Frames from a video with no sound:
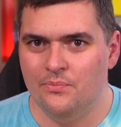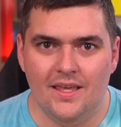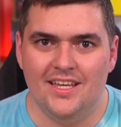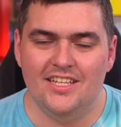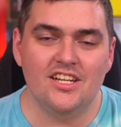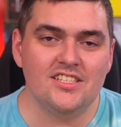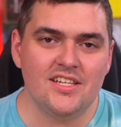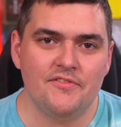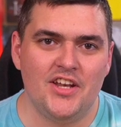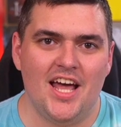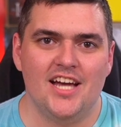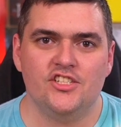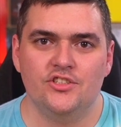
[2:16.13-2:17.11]
He does have an
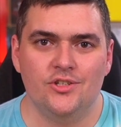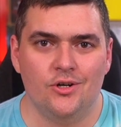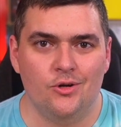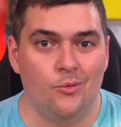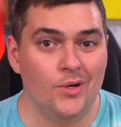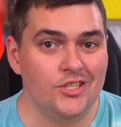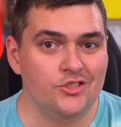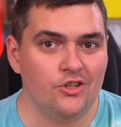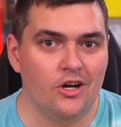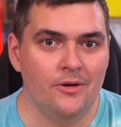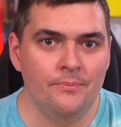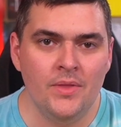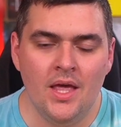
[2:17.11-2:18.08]
action called Quick
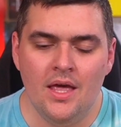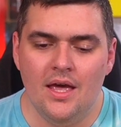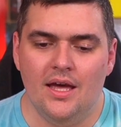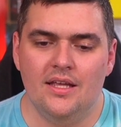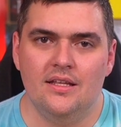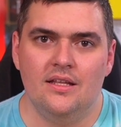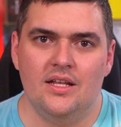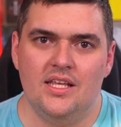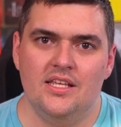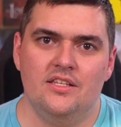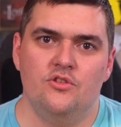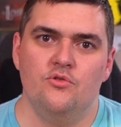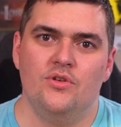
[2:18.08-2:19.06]
Draw, and
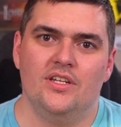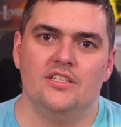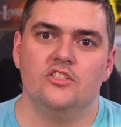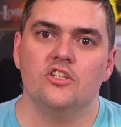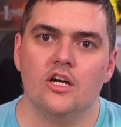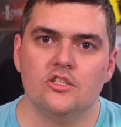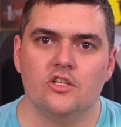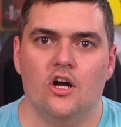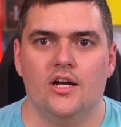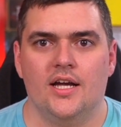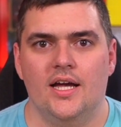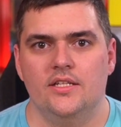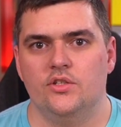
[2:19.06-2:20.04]
you can exhaust
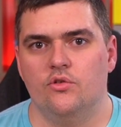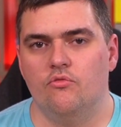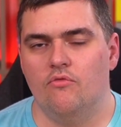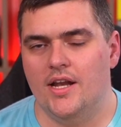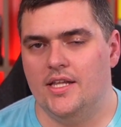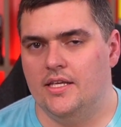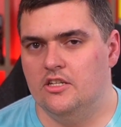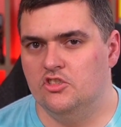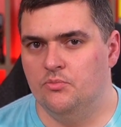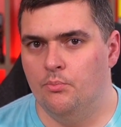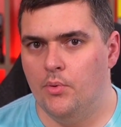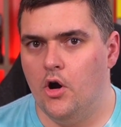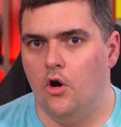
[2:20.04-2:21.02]
Hawkeye to ready his
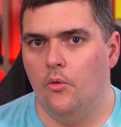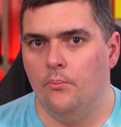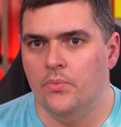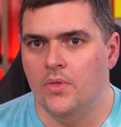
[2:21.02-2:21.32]
bow.